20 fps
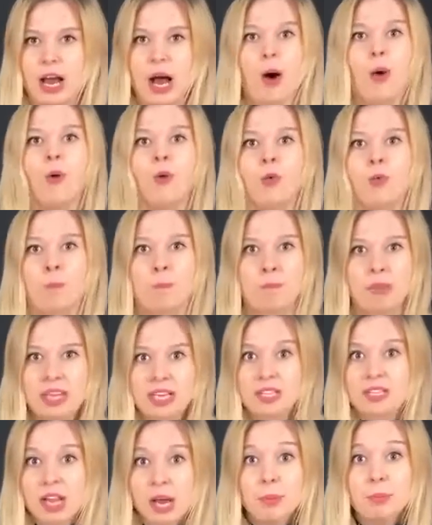how
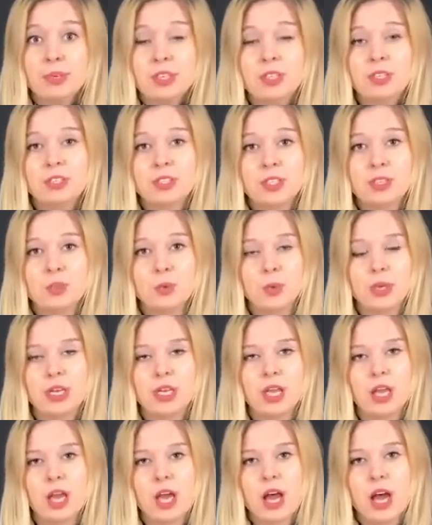big number is this
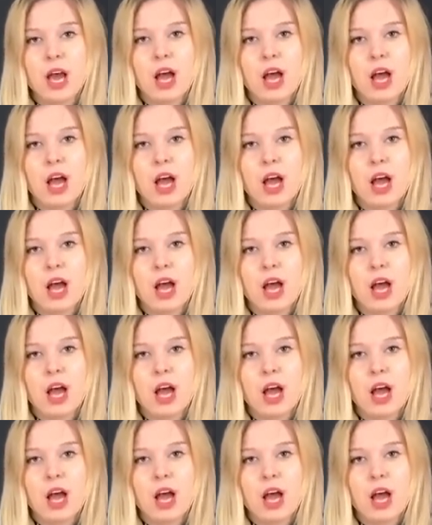one?